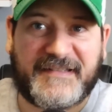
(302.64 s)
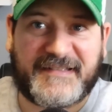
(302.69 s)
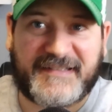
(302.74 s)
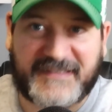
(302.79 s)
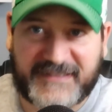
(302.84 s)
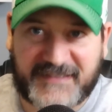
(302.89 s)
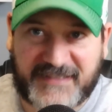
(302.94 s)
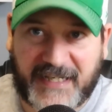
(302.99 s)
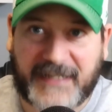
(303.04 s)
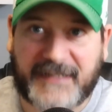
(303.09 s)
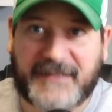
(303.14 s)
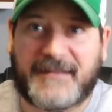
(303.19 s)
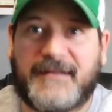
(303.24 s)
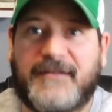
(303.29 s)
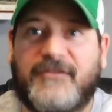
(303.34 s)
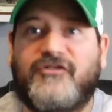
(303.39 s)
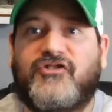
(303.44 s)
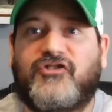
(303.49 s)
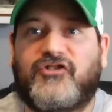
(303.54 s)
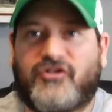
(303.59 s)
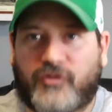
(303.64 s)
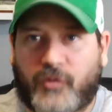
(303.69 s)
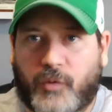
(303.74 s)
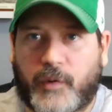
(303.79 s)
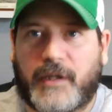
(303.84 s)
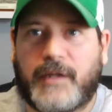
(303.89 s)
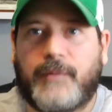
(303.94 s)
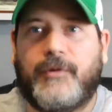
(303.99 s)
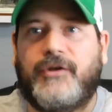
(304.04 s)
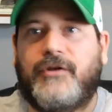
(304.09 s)
distinct
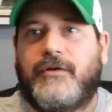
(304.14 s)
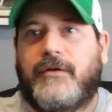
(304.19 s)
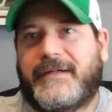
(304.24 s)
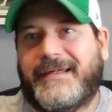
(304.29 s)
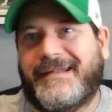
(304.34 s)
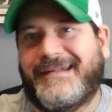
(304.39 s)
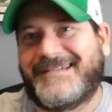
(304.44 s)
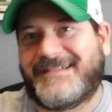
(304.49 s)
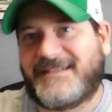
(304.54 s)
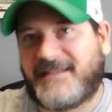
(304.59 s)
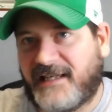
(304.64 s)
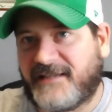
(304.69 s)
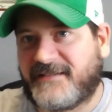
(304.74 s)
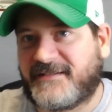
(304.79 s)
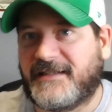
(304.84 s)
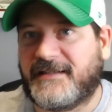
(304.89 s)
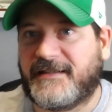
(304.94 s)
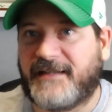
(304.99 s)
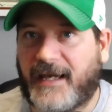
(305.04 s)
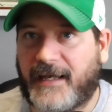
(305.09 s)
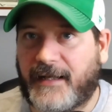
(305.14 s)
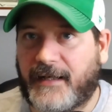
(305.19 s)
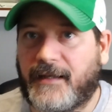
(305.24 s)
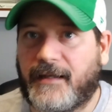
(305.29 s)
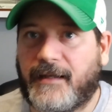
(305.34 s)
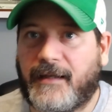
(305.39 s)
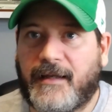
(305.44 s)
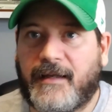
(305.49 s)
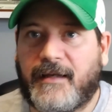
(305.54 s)
story when you look at his testing data.